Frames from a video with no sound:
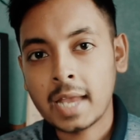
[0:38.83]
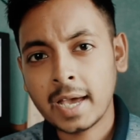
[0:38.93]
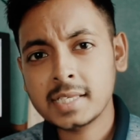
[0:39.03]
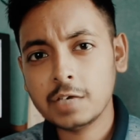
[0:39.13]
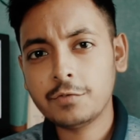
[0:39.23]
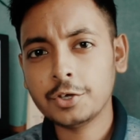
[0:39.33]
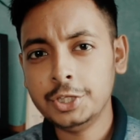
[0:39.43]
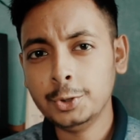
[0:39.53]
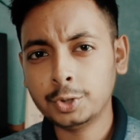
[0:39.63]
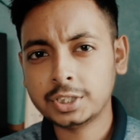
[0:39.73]
And guys, if
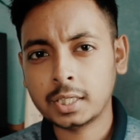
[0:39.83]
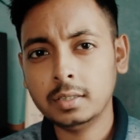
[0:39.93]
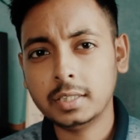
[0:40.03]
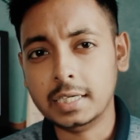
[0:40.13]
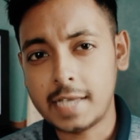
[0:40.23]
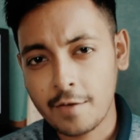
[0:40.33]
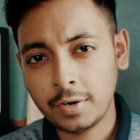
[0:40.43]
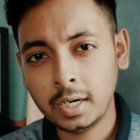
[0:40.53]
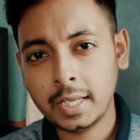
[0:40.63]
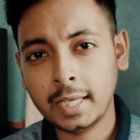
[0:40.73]
you're new to the channel, then
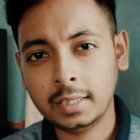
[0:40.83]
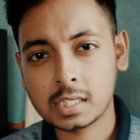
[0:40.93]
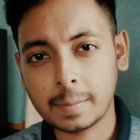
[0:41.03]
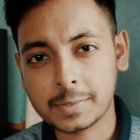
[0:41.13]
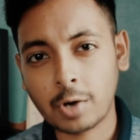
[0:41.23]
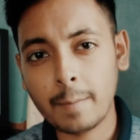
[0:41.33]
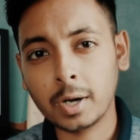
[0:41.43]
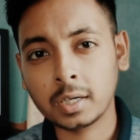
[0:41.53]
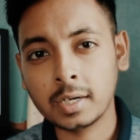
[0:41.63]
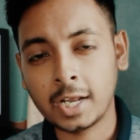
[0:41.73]
definitely hit the
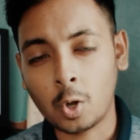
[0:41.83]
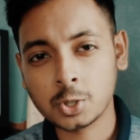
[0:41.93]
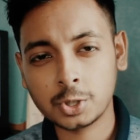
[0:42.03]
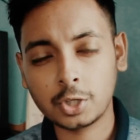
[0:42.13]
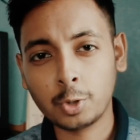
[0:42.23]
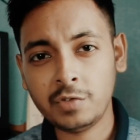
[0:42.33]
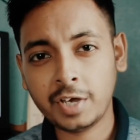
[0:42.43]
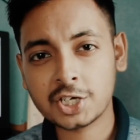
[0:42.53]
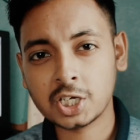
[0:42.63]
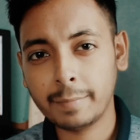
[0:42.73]
subscribe button and also the
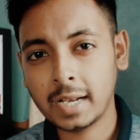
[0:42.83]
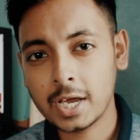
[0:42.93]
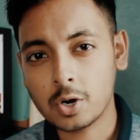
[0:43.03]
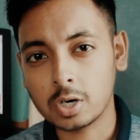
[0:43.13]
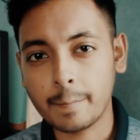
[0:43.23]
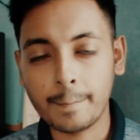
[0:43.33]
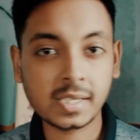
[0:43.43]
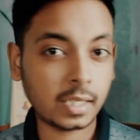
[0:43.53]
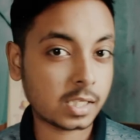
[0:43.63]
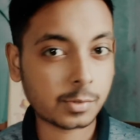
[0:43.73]
notification bell icon
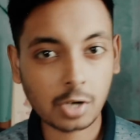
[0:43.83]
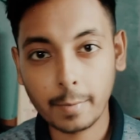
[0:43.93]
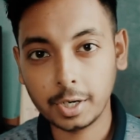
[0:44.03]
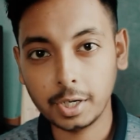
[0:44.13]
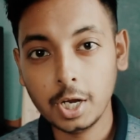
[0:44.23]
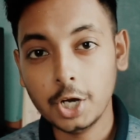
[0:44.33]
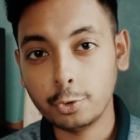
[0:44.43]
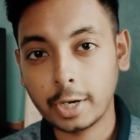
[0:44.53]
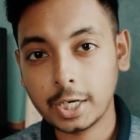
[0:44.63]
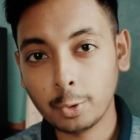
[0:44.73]
beside the subscribe button
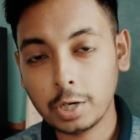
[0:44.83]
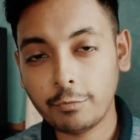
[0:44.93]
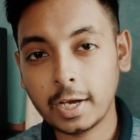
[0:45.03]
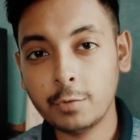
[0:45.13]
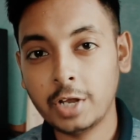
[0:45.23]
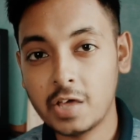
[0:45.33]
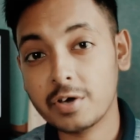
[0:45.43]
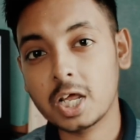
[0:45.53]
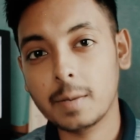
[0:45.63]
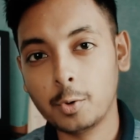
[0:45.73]
to get notified
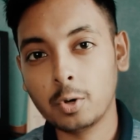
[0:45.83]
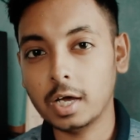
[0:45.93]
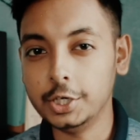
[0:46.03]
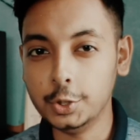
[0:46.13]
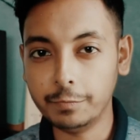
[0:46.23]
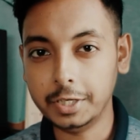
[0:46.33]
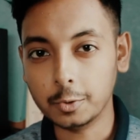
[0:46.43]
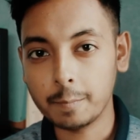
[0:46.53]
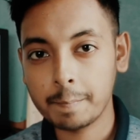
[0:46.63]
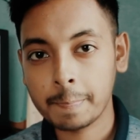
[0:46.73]
whenever I upload a new
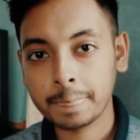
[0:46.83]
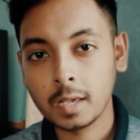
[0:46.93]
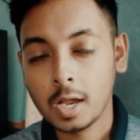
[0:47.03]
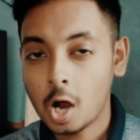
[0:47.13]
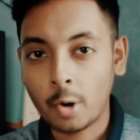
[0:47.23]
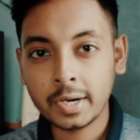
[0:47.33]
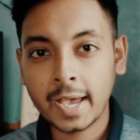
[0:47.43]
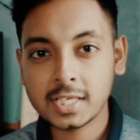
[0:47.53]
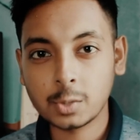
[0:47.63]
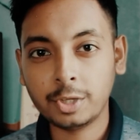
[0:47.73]
video.
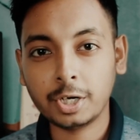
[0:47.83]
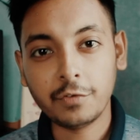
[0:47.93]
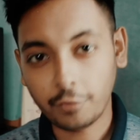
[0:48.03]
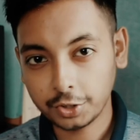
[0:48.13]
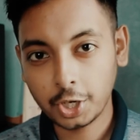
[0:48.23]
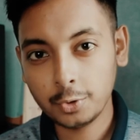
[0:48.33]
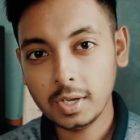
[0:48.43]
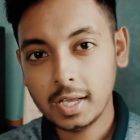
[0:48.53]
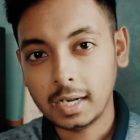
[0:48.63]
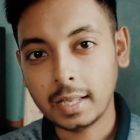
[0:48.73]
Alright guys, so without any further
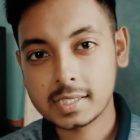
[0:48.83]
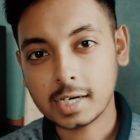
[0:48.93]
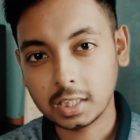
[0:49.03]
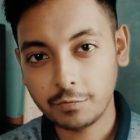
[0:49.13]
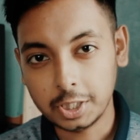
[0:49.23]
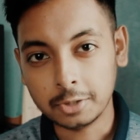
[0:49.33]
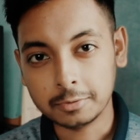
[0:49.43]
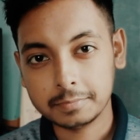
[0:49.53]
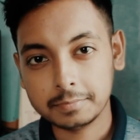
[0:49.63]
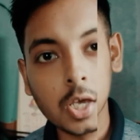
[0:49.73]
ado, let's start the
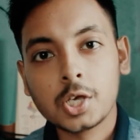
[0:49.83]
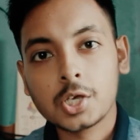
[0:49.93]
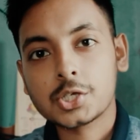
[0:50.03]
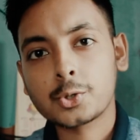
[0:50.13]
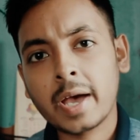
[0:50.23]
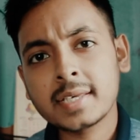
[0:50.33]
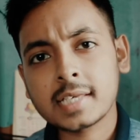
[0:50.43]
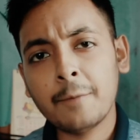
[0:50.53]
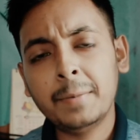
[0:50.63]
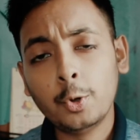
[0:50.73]
video. So
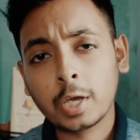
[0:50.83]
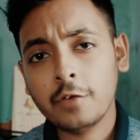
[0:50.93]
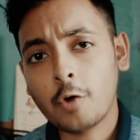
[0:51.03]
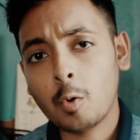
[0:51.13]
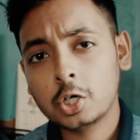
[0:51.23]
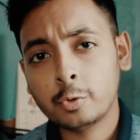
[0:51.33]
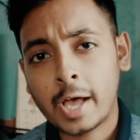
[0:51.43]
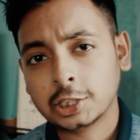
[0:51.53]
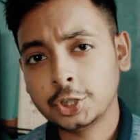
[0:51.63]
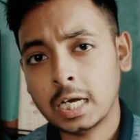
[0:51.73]
guys, I've been looking forward to
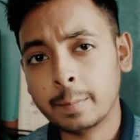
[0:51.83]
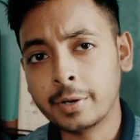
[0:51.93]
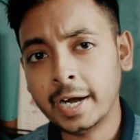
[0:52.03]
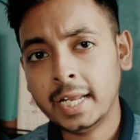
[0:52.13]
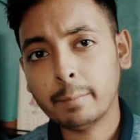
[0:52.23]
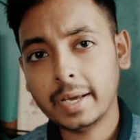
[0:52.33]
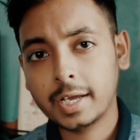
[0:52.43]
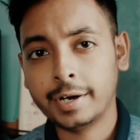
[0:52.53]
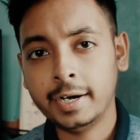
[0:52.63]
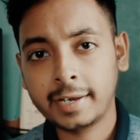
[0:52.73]
actually upgrading my
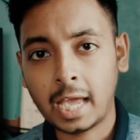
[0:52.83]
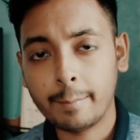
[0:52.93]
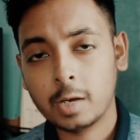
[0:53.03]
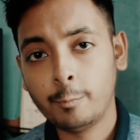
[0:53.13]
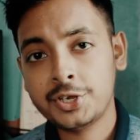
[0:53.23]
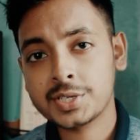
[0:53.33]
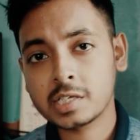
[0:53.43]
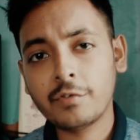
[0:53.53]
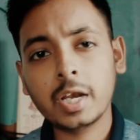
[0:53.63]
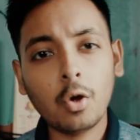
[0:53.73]
current camera, which is
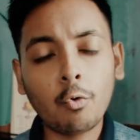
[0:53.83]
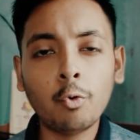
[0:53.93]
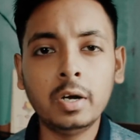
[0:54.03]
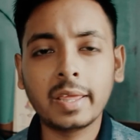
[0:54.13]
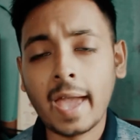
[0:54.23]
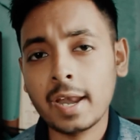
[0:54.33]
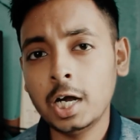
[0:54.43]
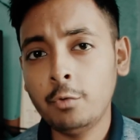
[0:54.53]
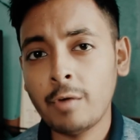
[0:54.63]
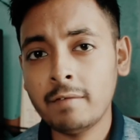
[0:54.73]
a very old
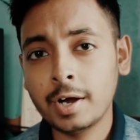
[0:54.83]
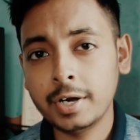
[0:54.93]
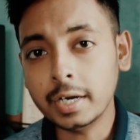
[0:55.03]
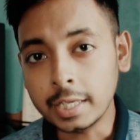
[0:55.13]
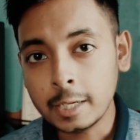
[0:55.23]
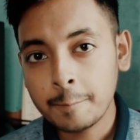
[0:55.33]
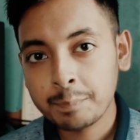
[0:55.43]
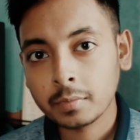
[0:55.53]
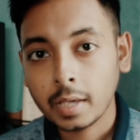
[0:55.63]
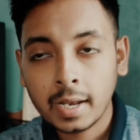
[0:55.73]
Canon 1200D,
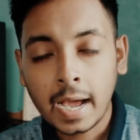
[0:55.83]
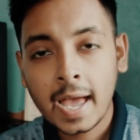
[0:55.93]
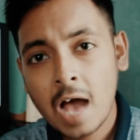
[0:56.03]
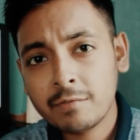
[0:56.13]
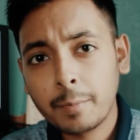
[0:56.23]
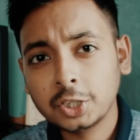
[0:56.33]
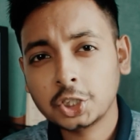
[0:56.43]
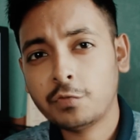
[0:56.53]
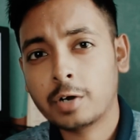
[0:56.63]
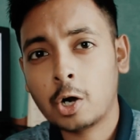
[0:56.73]
and I have a
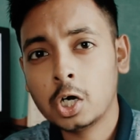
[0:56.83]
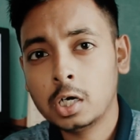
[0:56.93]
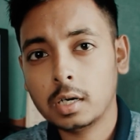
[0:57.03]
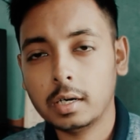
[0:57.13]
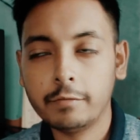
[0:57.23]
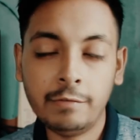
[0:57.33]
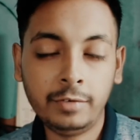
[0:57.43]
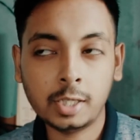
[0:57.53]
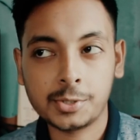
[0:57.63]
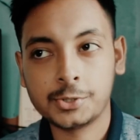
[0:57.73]
budget of around
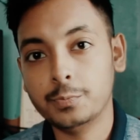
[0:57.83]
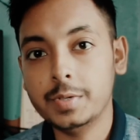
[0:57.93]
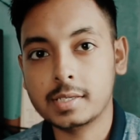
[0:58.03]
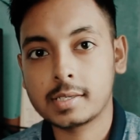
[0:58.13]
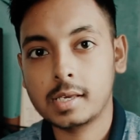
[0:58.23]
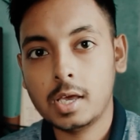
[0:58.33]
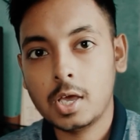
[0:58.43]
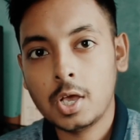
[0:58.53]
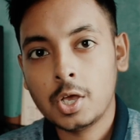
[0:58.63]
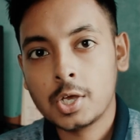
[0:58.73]
50,000 rupees.
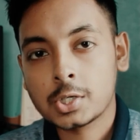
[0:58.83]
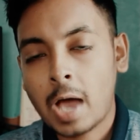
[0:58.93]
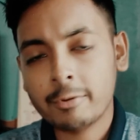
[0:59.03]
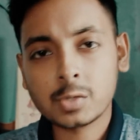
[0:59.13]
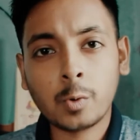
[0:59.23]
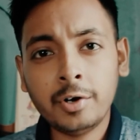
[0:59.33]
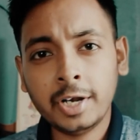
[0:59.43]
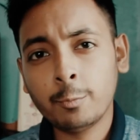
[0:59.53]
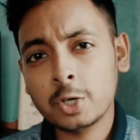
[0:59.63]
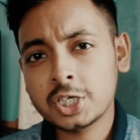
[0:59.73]
So I was
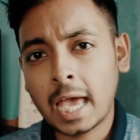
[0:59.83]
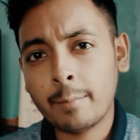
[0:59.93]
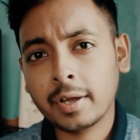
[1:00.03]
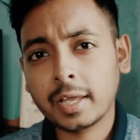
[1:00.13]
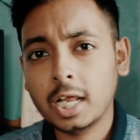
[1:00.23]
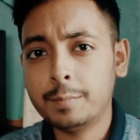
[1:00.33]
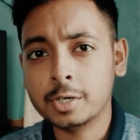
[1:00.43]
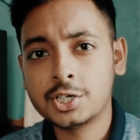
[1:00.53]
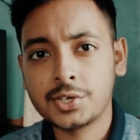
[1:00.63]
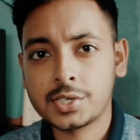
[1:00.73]
wondering which camera can I
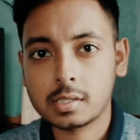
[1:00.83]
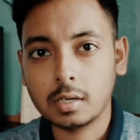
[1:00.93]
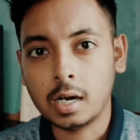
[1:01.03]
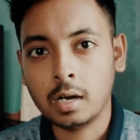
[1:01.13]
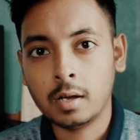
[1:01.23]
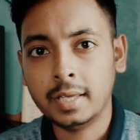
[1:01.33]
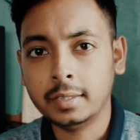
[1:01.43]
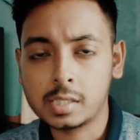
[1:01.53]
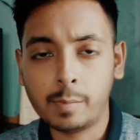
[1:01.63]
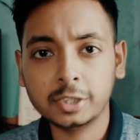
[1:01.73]
purchase
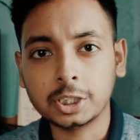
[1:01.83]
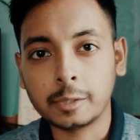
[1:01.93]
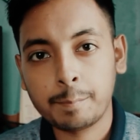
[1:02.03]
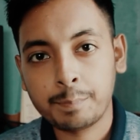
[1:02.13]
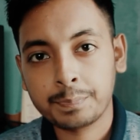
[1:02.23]
in this budget.